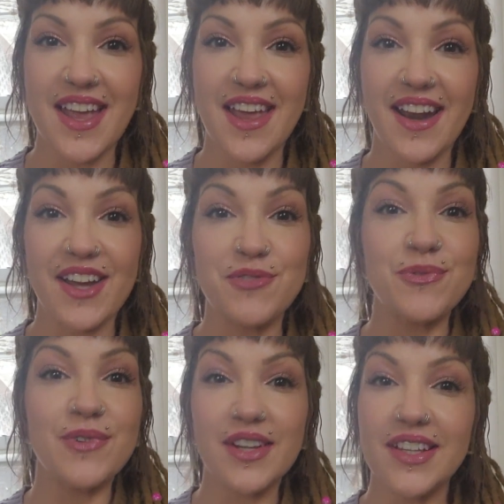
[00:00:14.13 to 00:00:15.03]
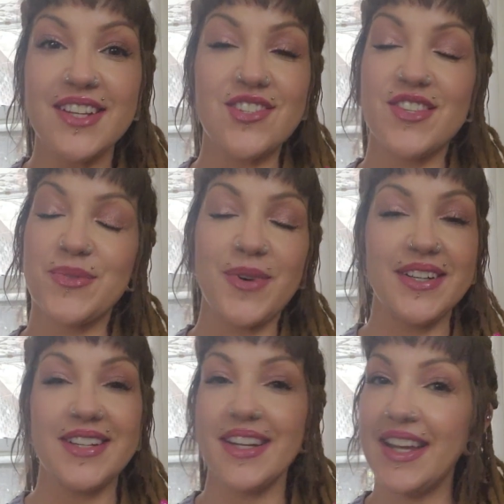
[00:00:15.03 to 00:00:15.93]
and I really just
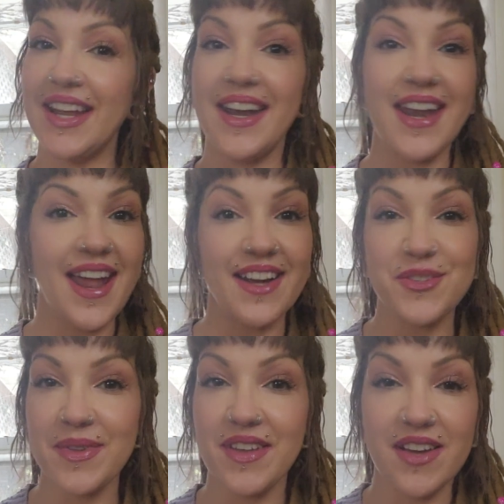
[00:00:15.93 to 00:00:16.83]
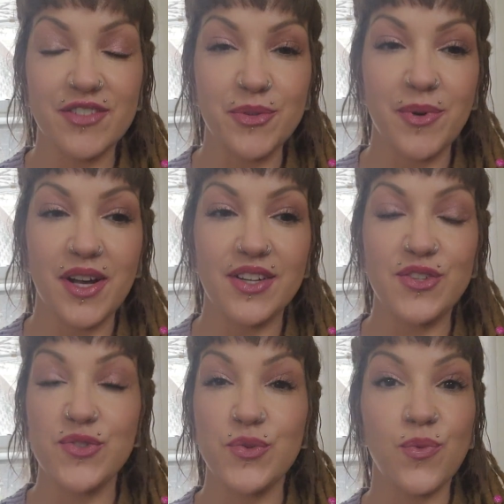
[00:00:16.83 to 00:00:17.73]
wanted to connect with everyone
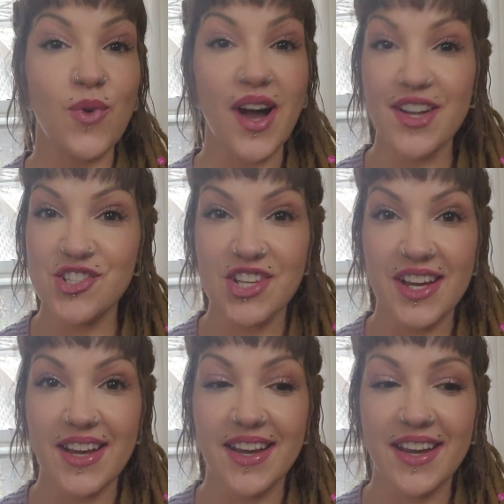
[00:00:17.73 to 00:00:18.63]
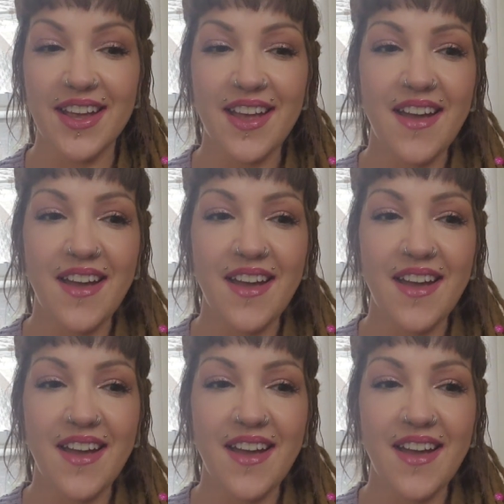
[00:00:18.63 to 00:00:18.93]
who's watching.